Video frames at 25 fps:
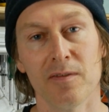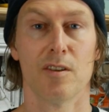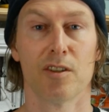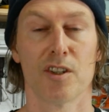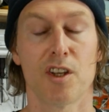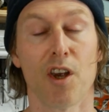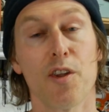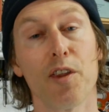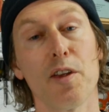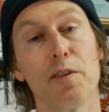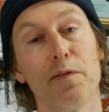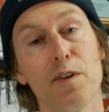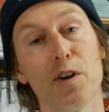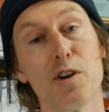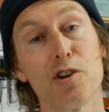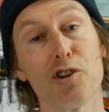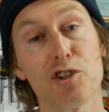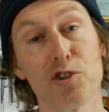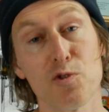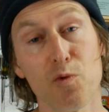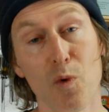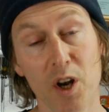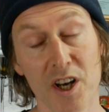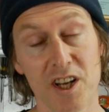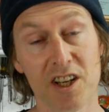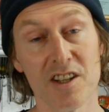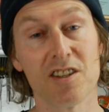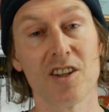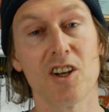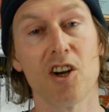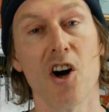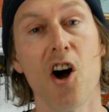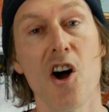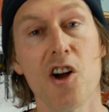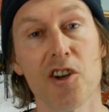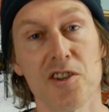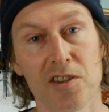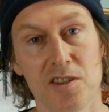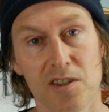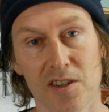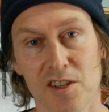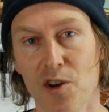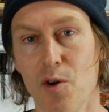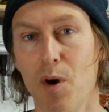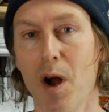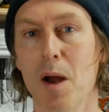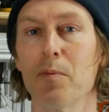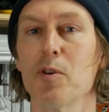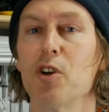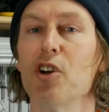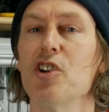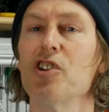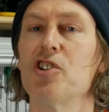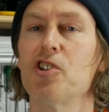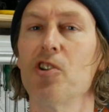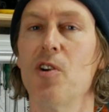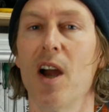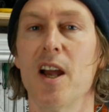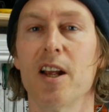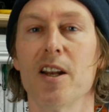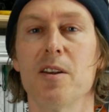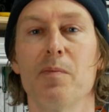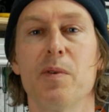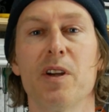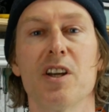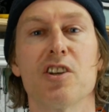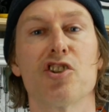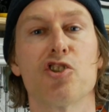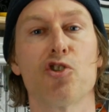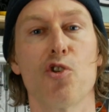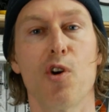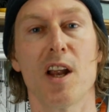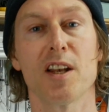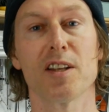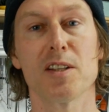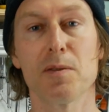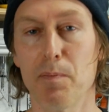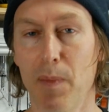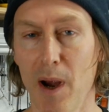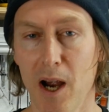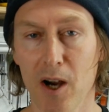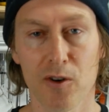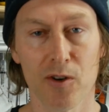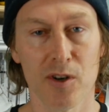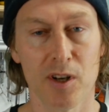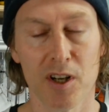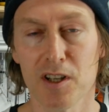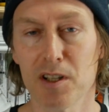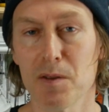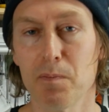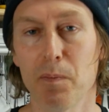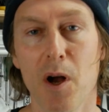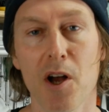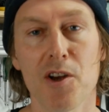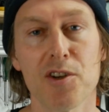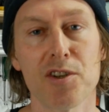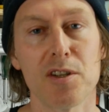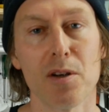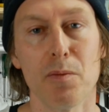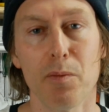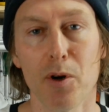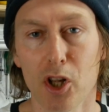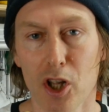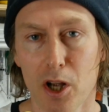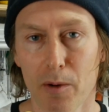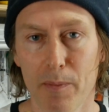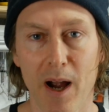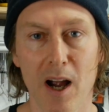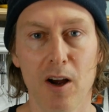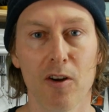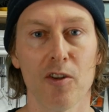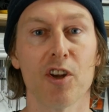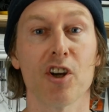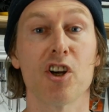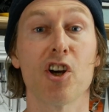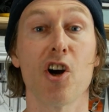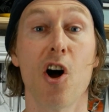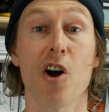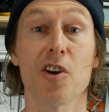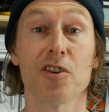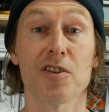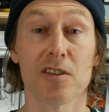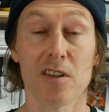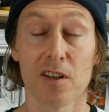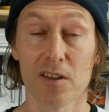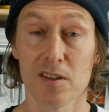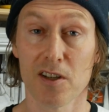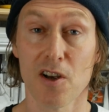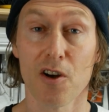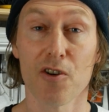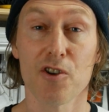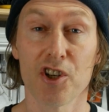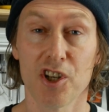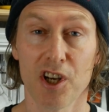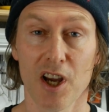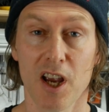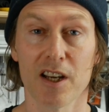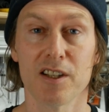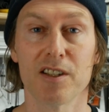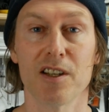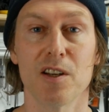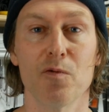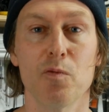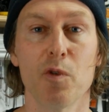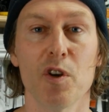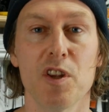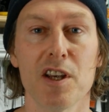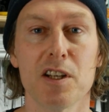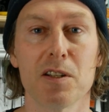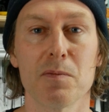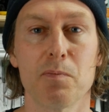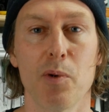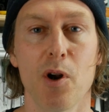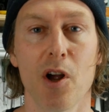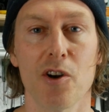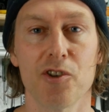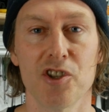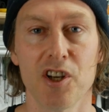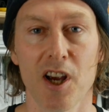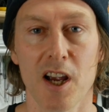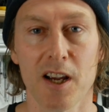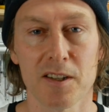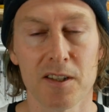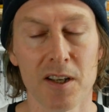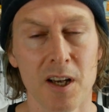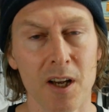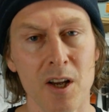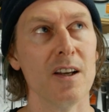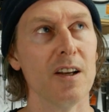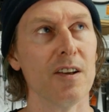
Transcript: So the first one is costs. So I'm going to try to be as transparent as possible about the costs associated with this project.